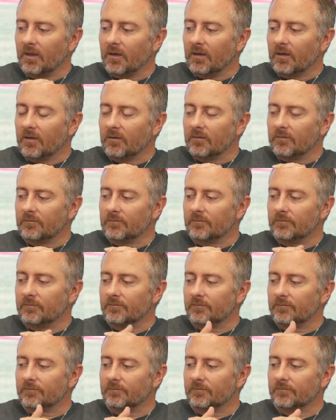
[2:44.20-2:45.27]

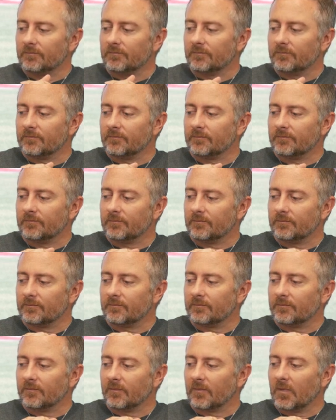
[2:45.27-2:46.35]

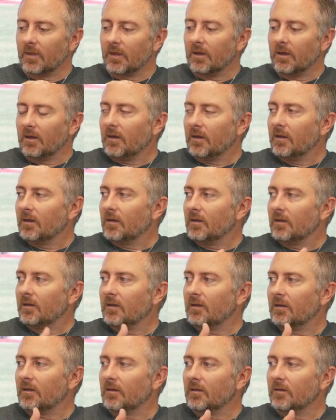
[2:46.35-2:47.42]

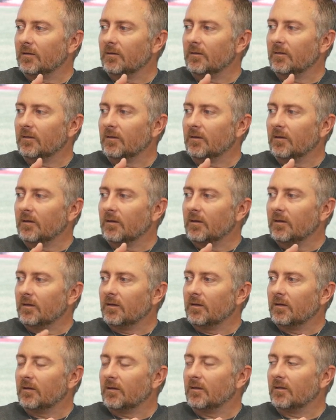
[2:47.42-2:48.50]

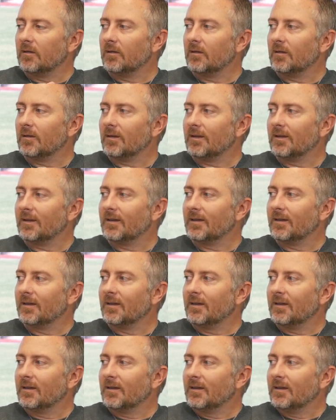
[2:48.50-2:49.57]

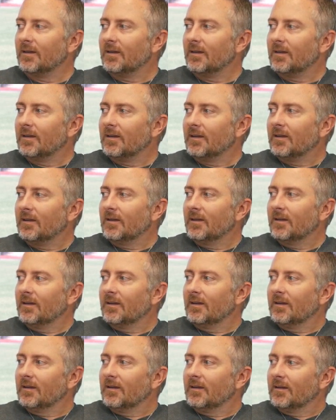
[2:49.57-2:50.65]

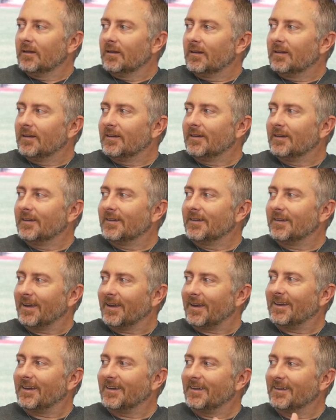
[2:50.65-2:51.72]

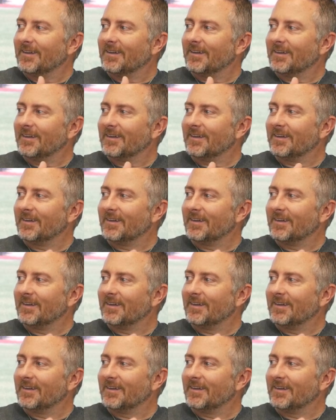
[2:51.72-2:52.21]
(silent)